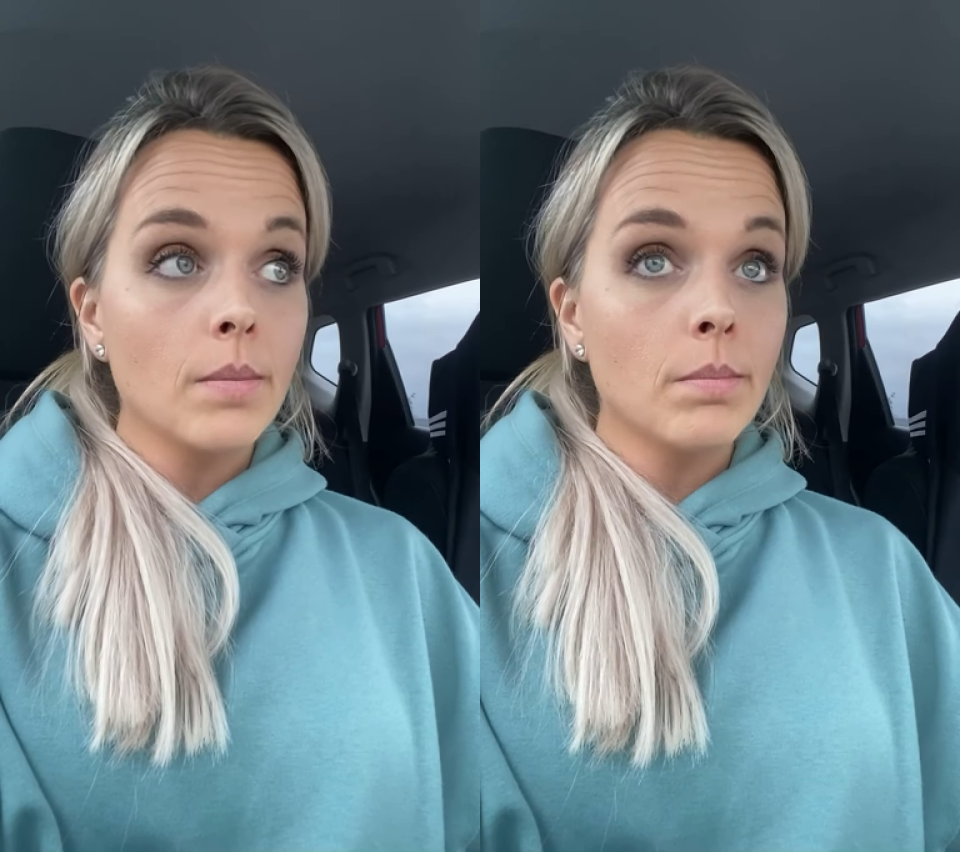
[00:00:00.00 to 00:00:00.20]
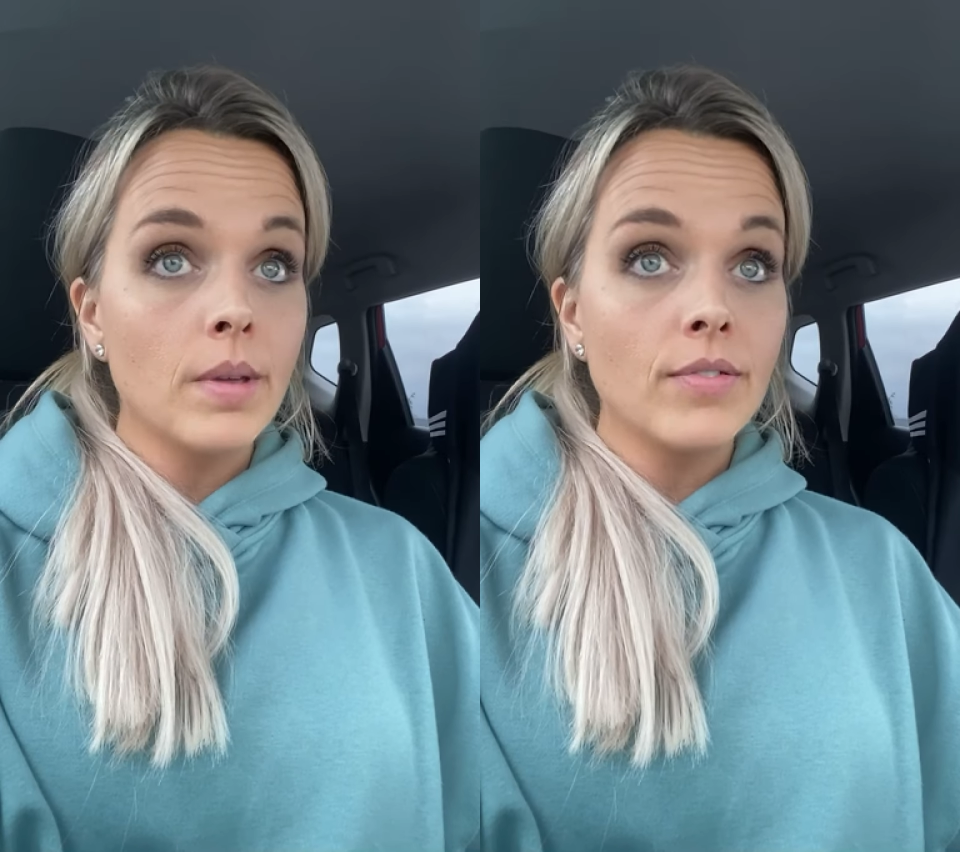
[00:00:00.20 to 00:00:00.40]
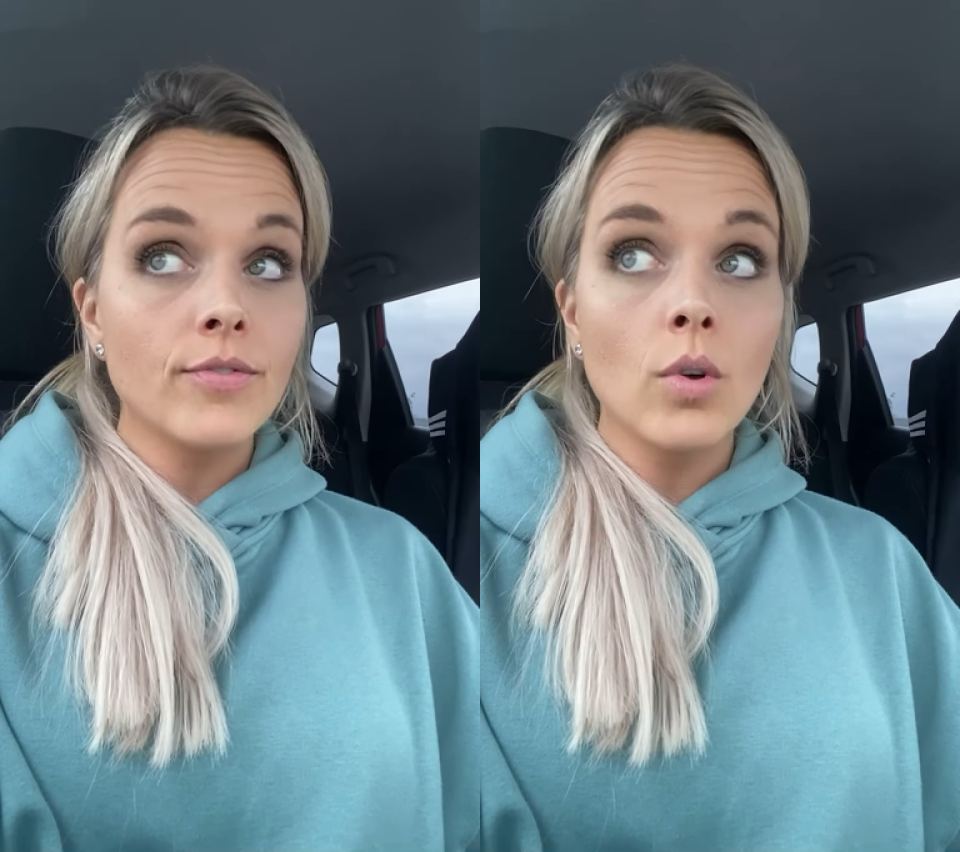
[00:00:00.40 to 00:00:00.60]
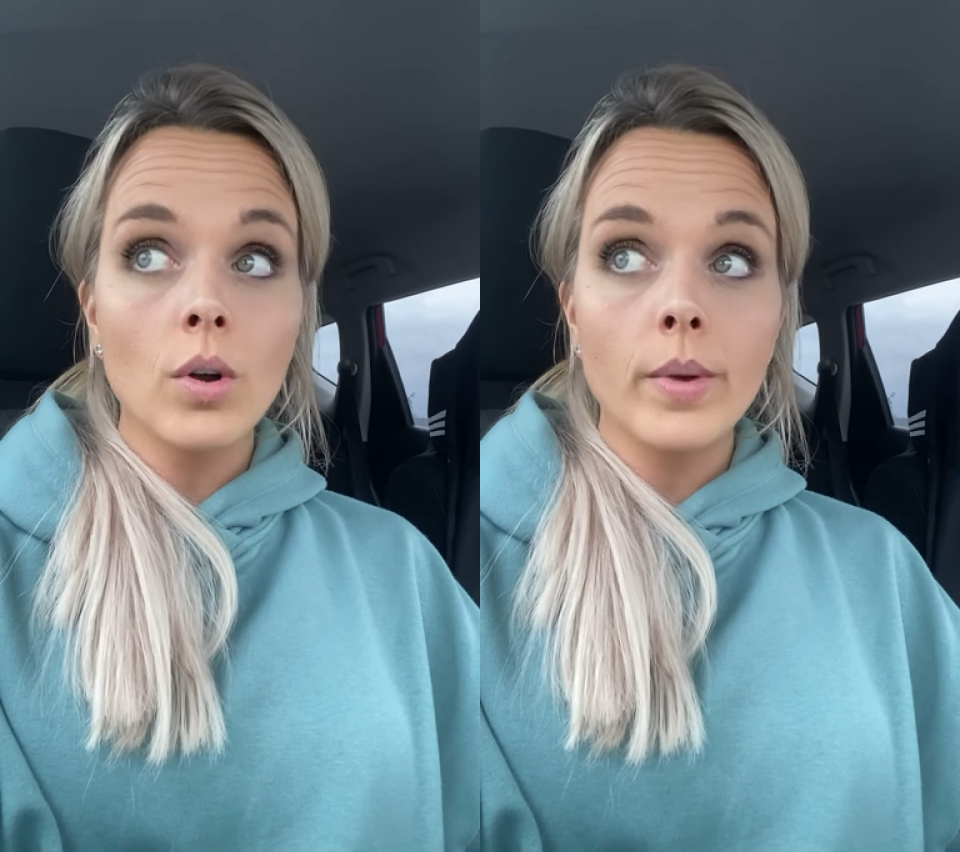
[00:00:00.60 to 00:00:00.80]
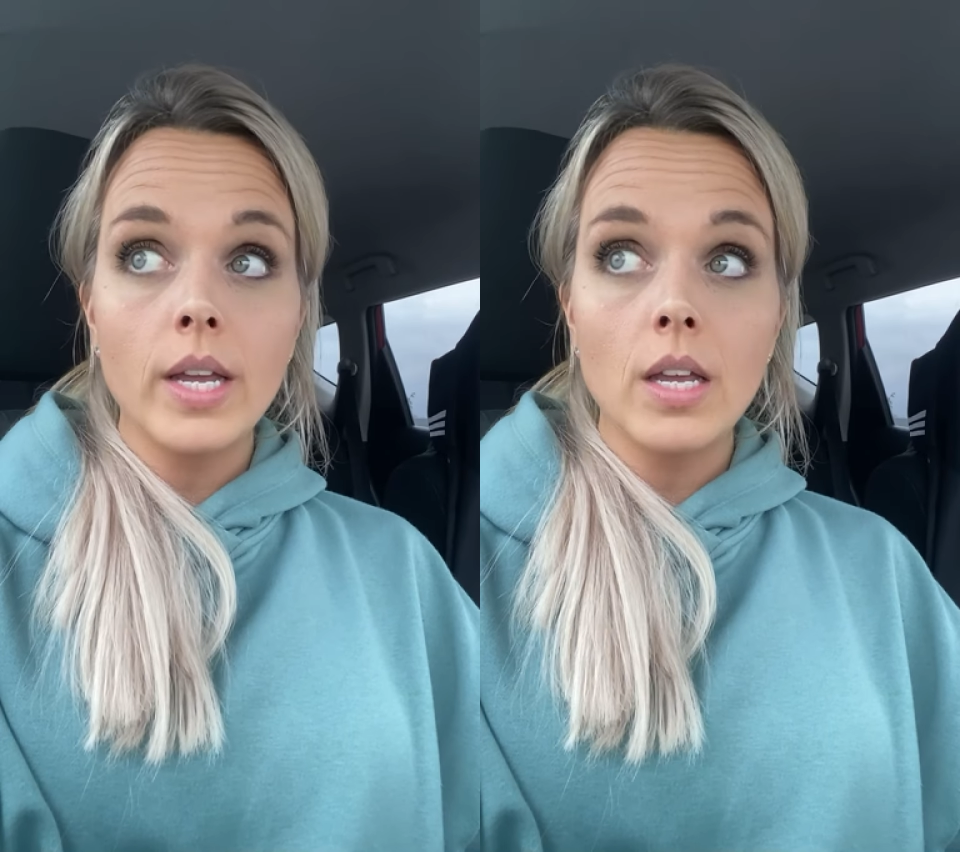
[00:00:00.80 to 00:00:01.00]
before
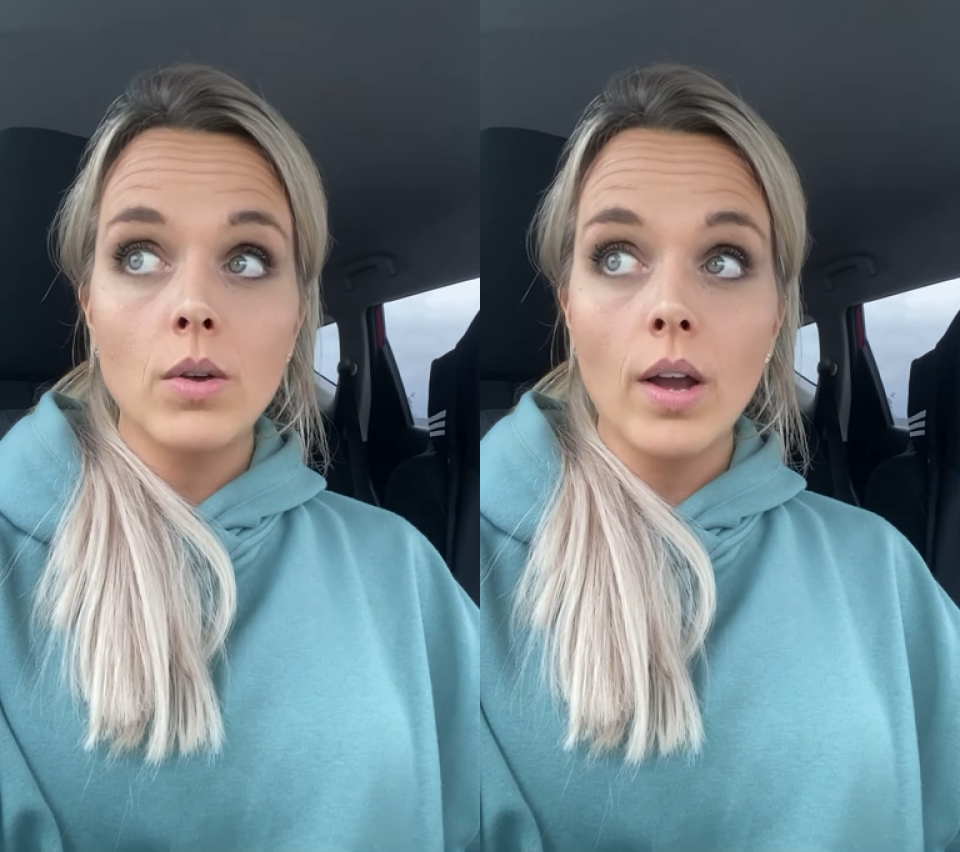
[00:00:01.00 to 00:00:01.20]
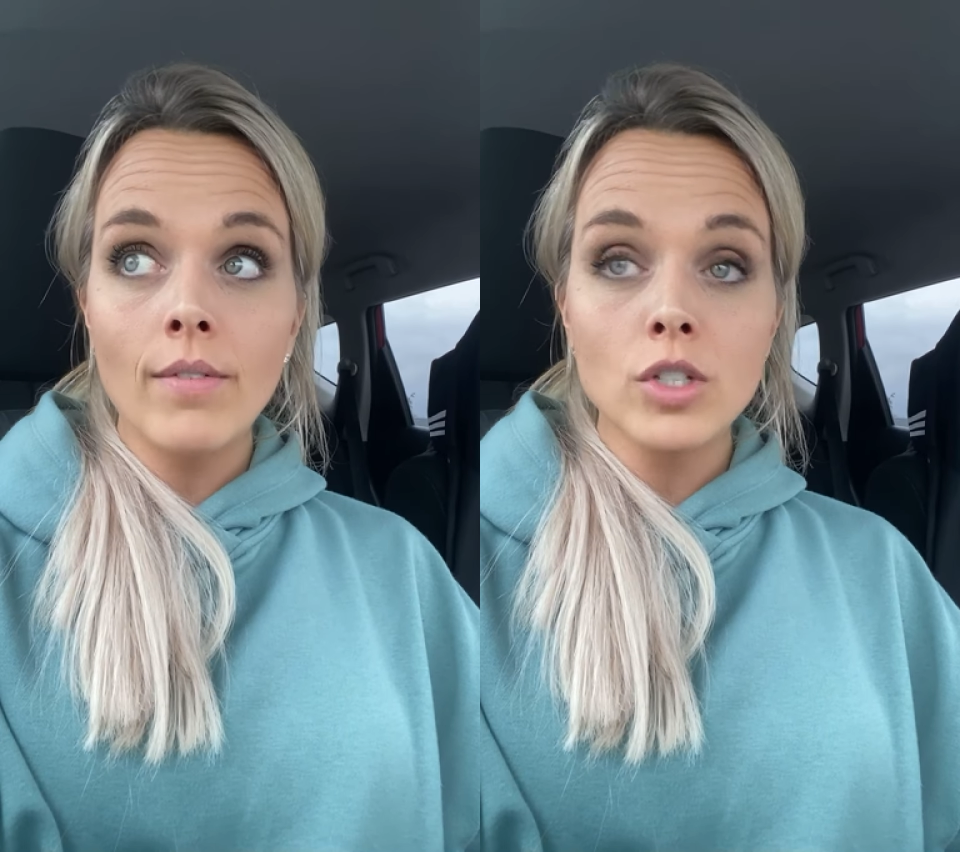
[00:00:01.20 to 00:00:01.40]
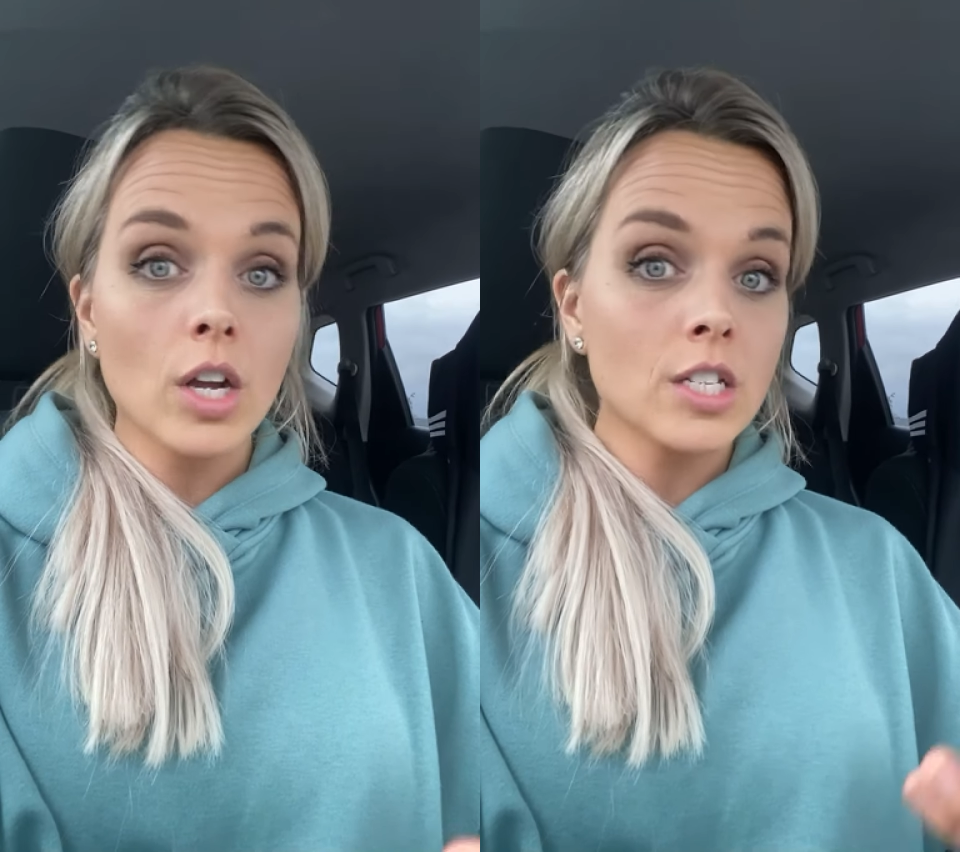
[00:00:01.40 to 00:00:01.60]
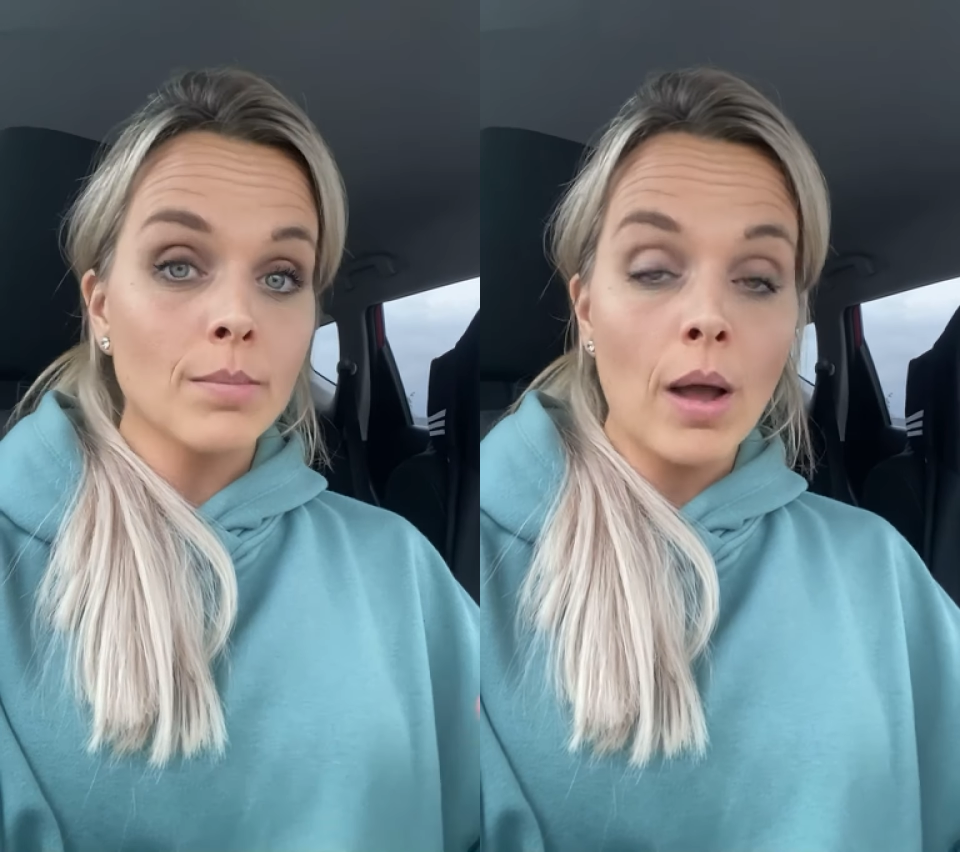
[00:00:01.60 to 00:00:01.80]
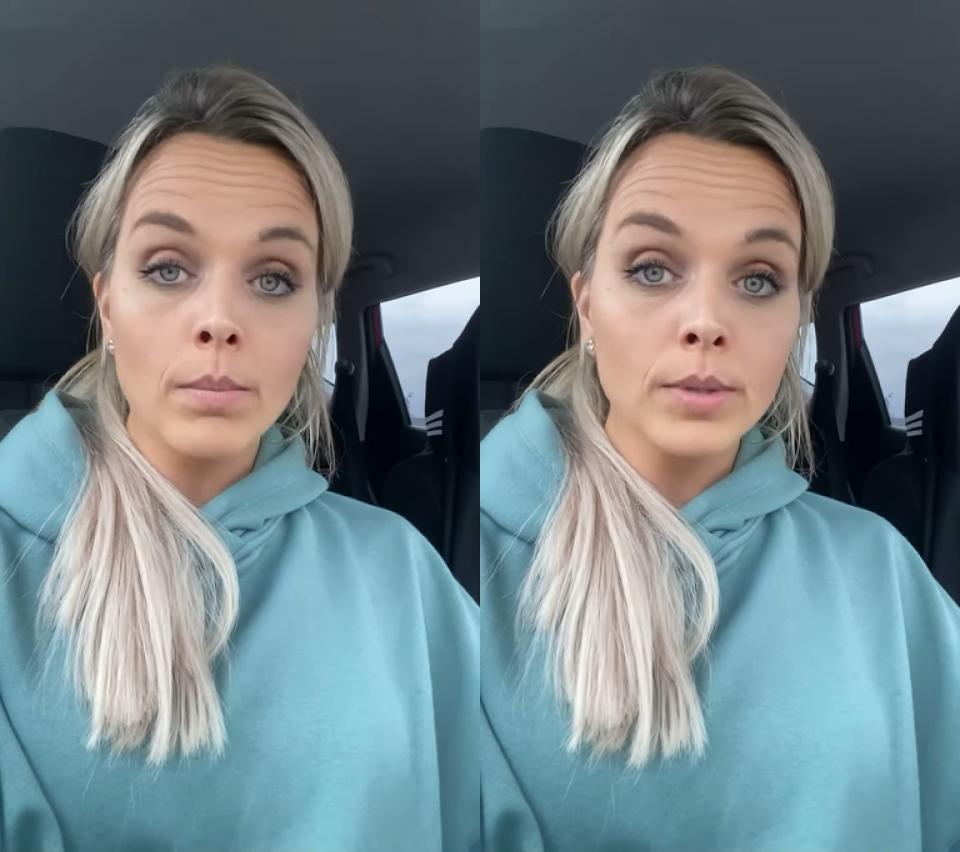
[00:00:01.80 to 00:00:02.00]
we ever talked
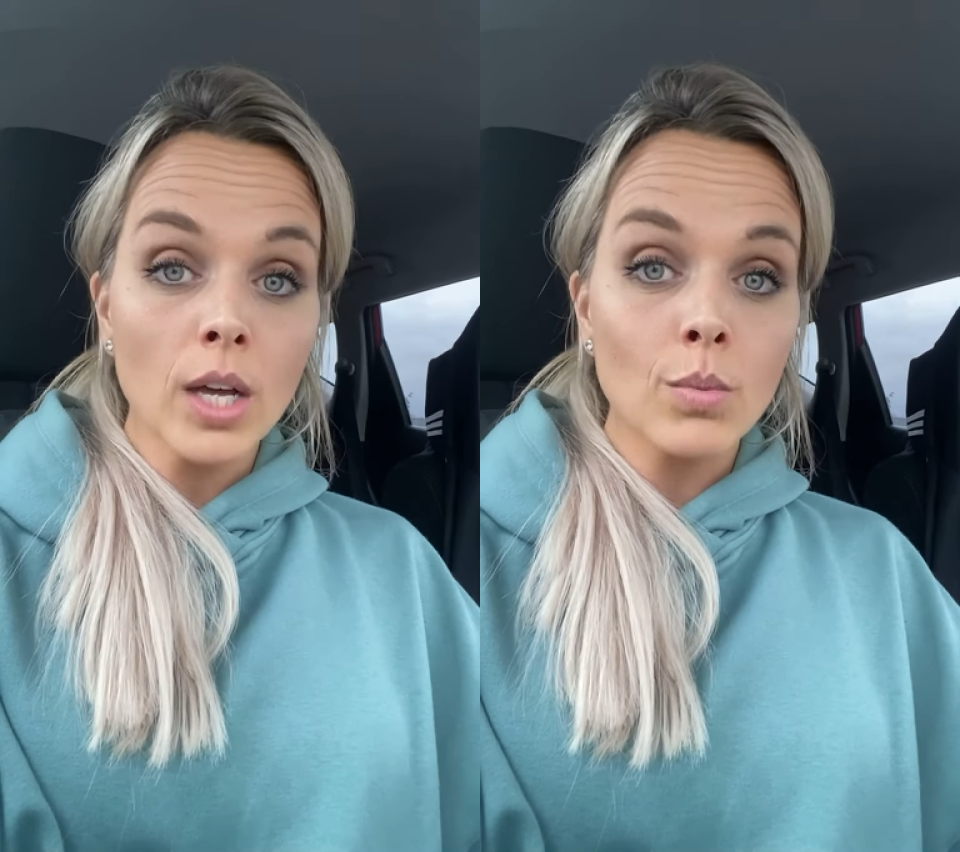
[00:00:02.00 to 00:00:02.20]
about blood